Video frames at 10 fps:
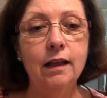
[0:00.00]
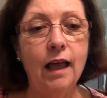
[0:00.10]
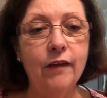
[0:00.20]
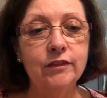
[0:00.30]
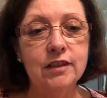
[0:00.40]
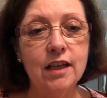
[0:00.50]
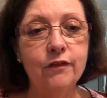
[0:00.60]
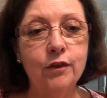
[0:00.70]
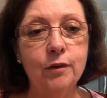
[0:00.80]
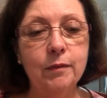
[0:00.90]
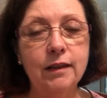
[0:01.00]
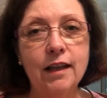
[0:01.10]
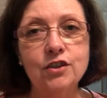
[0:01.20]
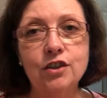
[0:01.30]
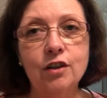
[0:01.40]
have to suffer. But
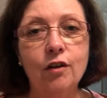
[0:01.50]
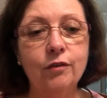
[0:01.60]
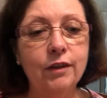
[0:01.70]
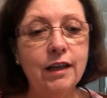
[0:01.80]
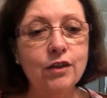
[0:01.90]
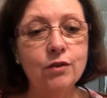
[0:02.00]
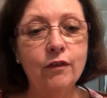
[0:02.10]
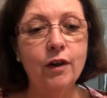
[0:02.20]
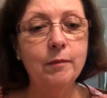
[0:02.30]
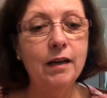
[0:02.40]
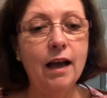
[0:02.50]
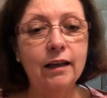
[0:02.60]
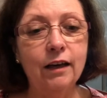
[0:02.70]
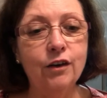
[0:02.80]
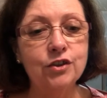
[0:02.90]
that's just all the nature of it. I mean, I
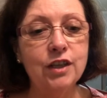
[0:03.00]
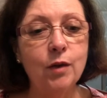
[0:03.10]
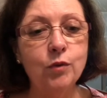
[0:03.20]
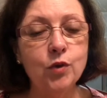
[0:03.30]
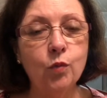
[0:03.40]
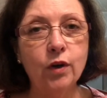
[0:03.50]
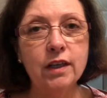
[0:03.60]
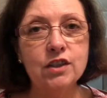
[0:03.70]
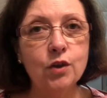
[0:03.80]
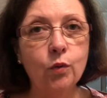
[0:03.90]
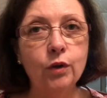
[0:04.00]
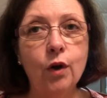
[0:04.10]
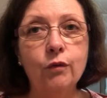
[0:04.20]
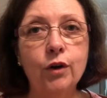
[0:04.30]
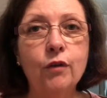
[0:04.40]
can understand when your work gets stolen
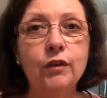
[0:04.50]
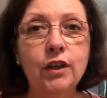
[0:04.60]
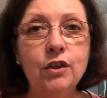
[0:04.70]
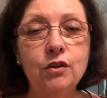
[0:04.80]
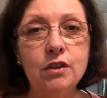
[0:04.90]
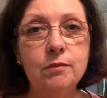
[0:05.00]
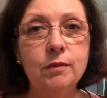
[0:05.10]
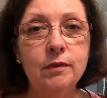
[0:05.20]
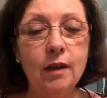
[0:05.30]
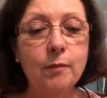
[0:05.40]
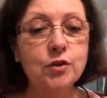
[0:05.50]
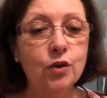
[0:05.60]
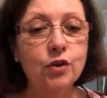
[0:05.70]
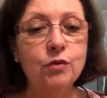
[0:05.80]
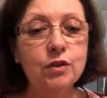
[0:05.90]
over and over again, I'm
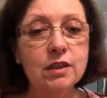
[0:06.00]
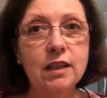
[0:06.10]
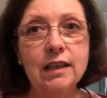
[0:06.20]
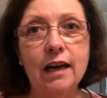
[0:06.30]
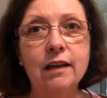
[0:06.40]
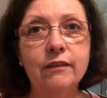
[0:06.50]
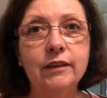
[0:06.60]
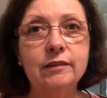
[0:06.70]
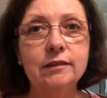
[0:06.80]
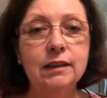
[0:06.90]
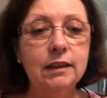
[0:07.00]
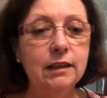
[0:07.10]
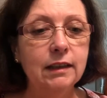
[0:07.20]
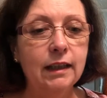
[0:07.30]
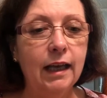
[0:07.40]
sure you just get tired of it.
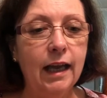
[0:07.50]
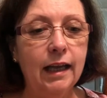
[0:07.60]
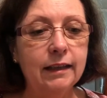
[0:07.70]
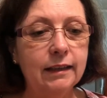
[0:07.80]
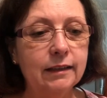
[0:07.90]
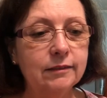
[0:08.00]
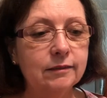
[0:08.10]
And